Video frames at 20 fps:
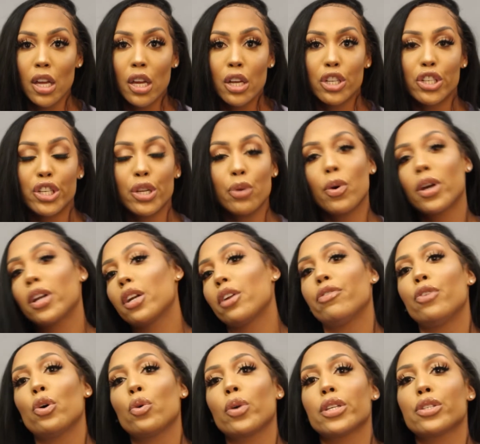She wanted to
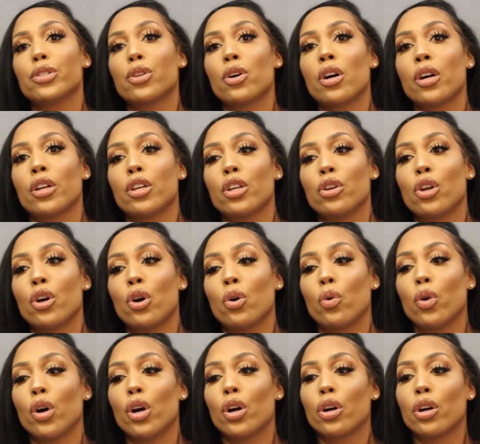focus on,
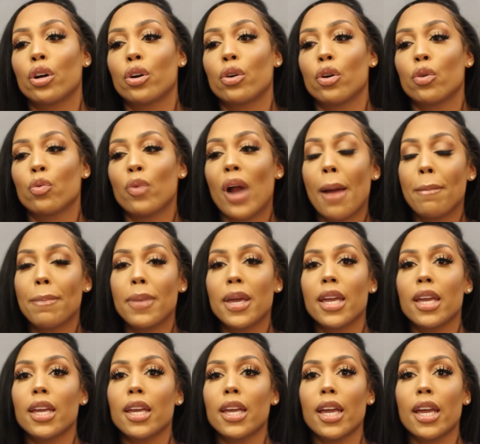her
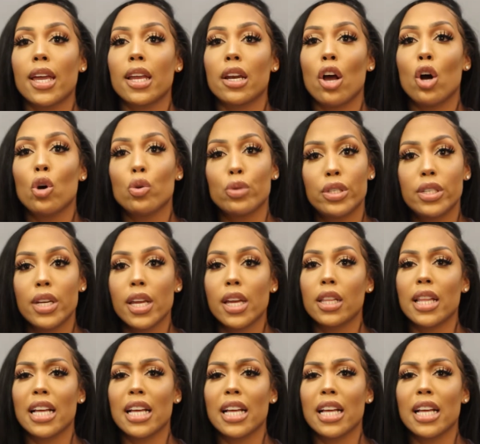rapping and hosting.